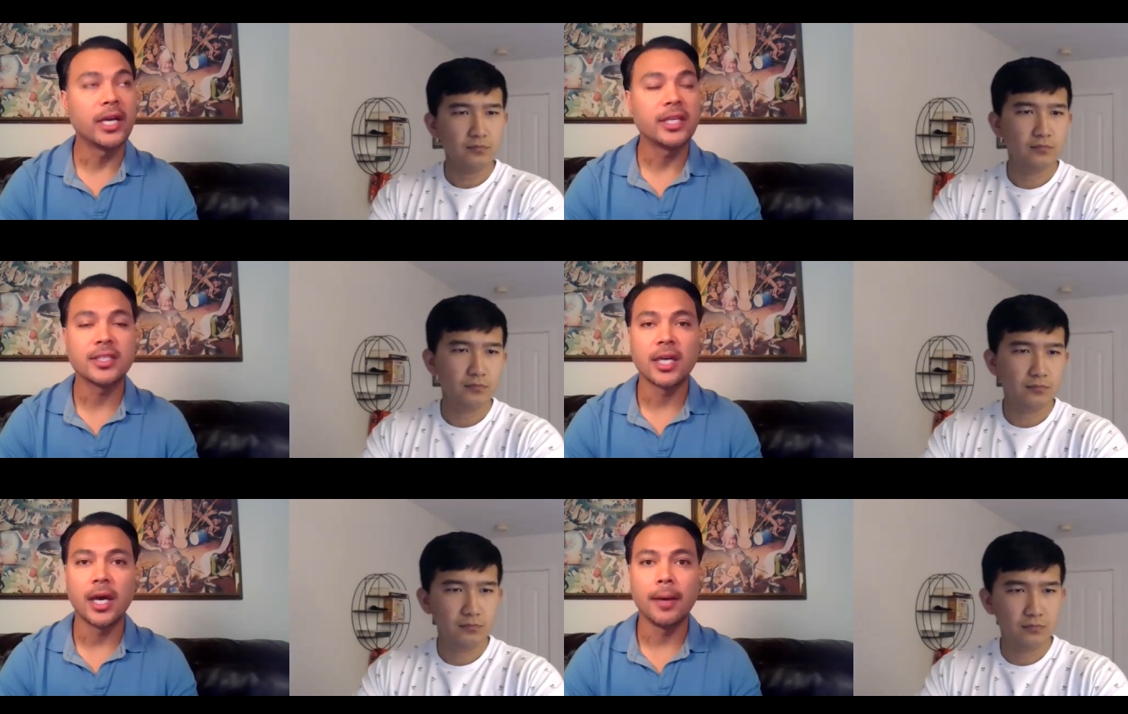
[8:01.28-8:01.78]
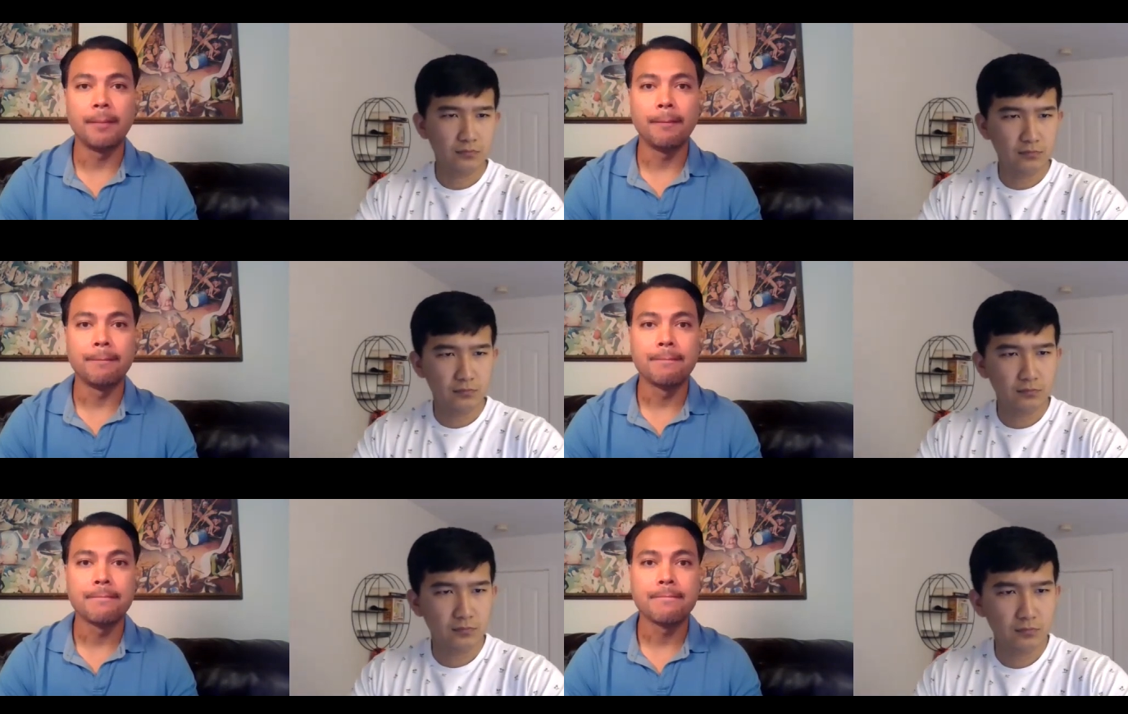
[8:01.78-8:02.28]
Speaker 1: But, um,
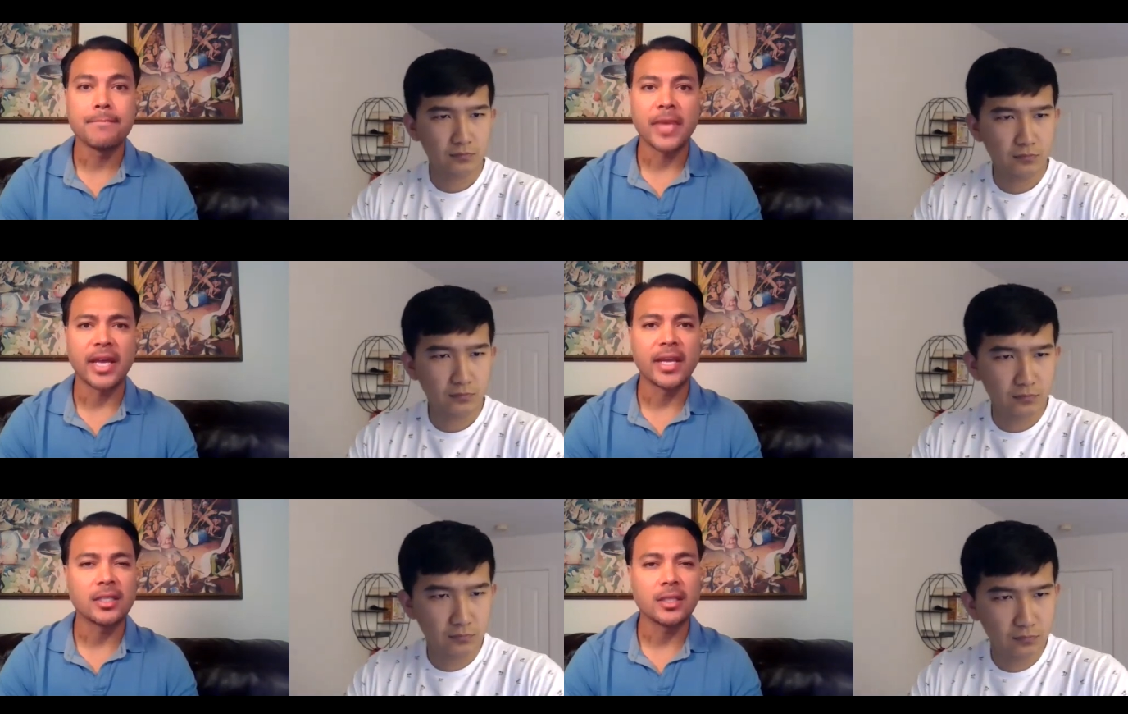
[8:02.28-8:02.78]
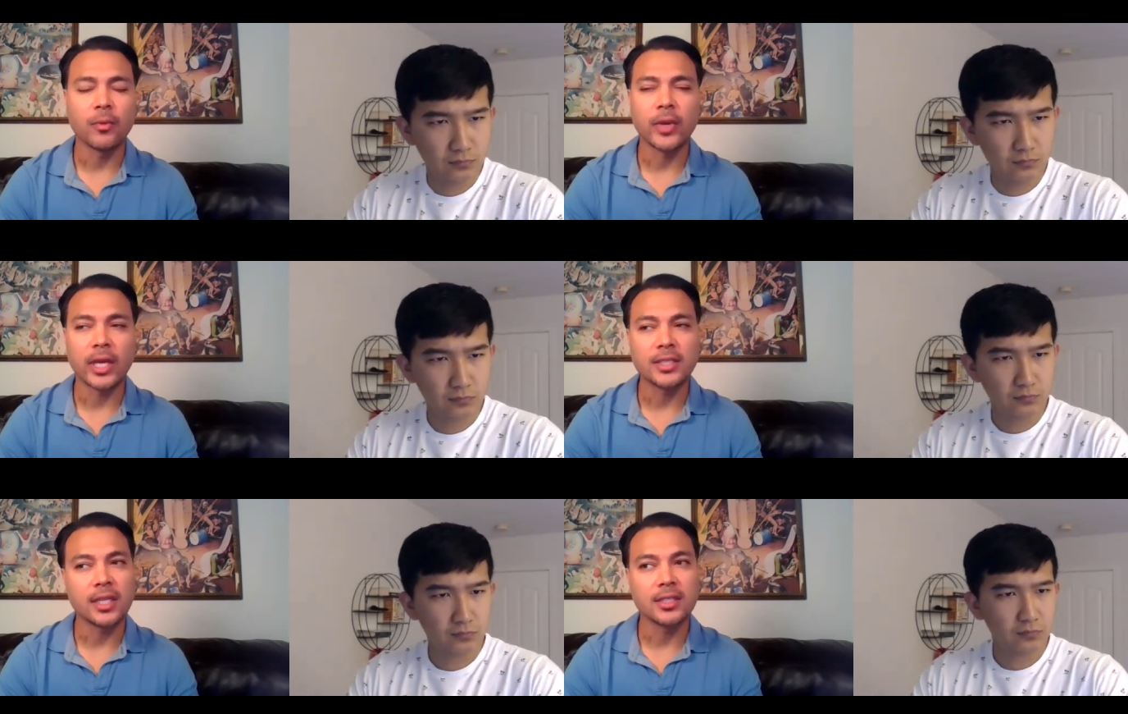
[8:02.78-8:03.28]
and that, when I
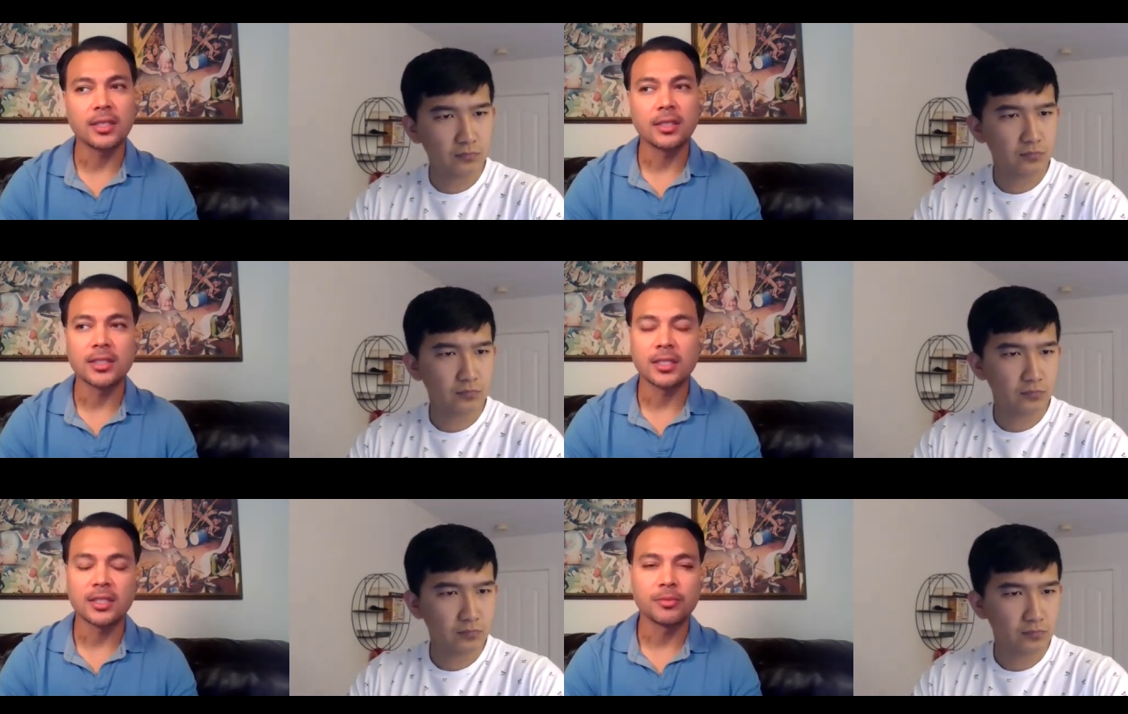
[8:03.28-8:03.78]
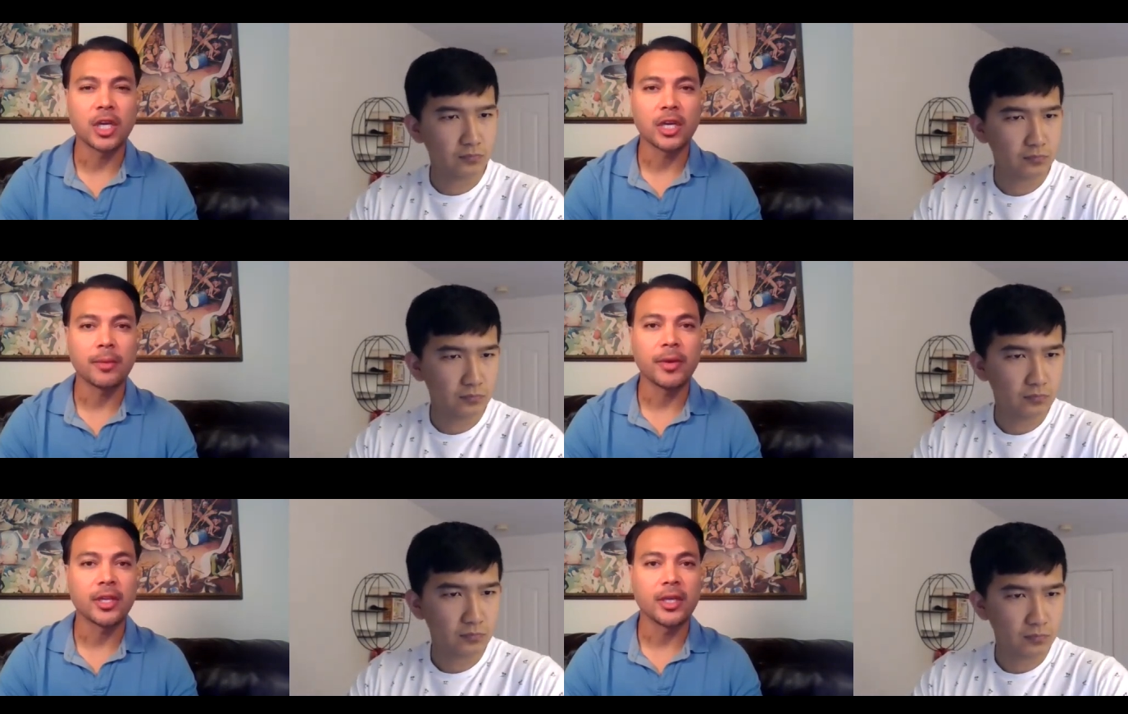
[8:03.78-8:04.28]
say the skill sets, I'm talking
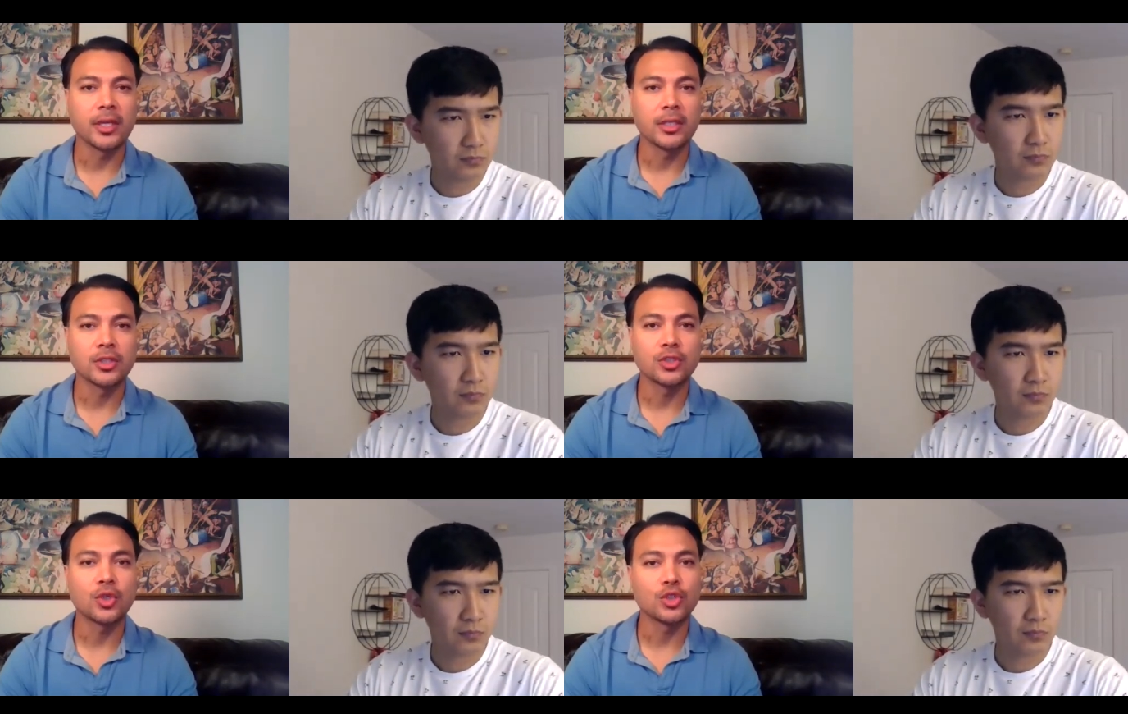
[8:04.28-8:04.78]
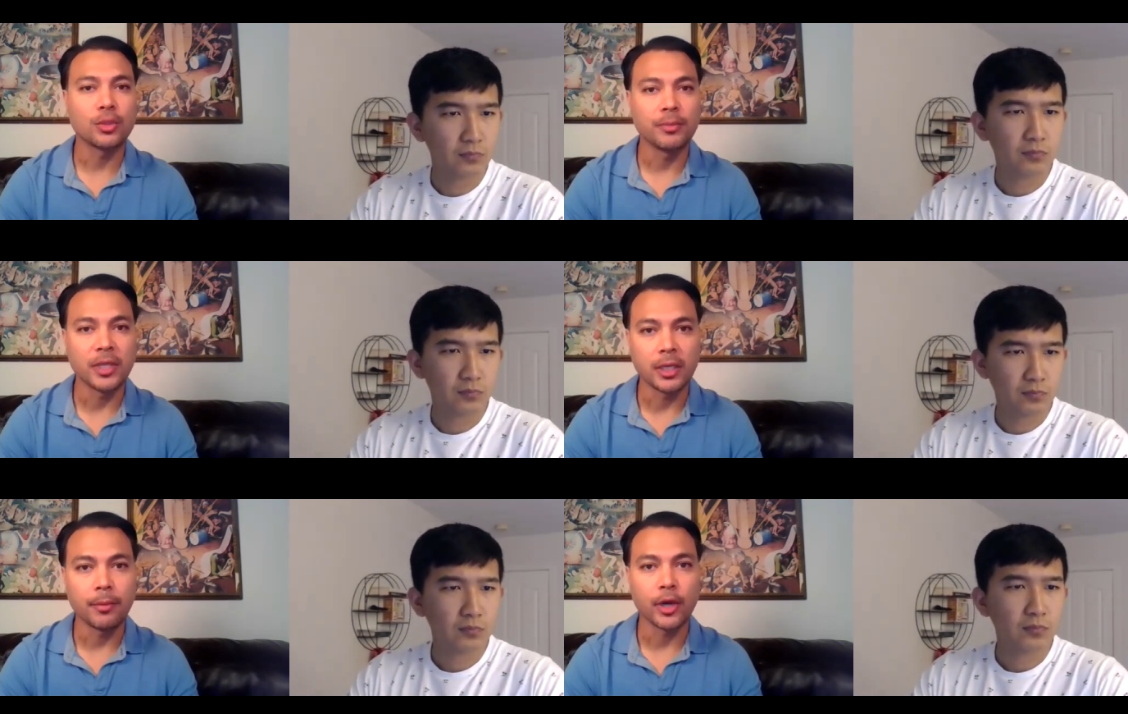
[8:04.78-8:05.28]
about the social
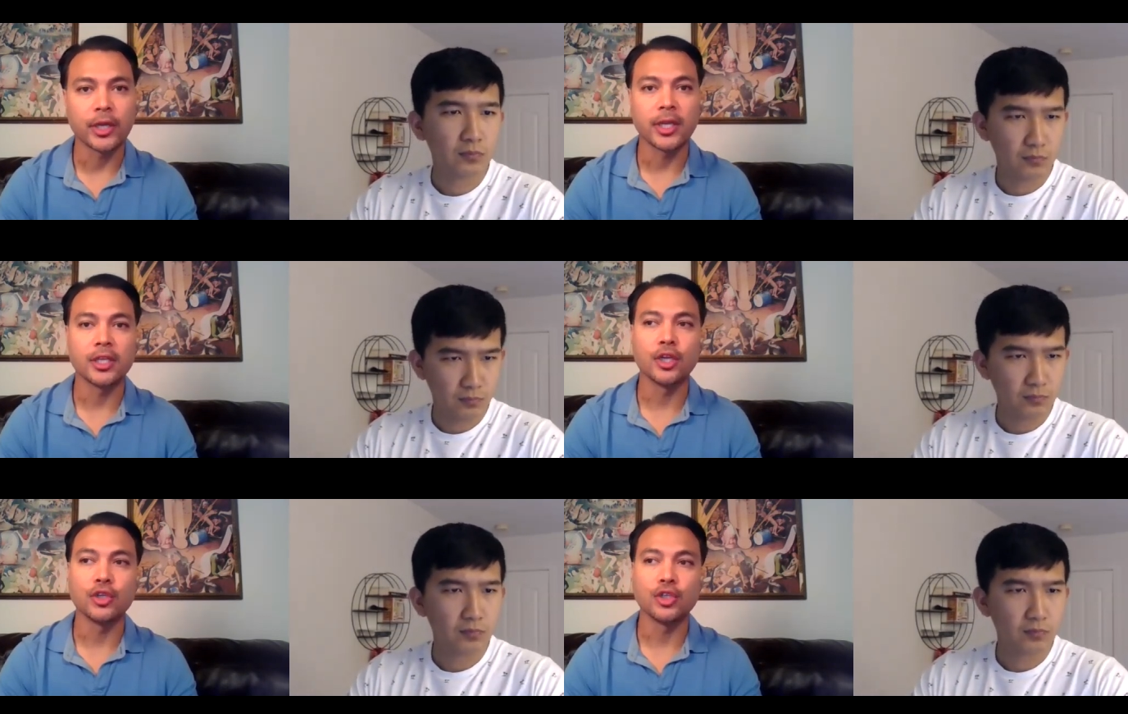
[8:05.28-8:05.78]
media marketing, you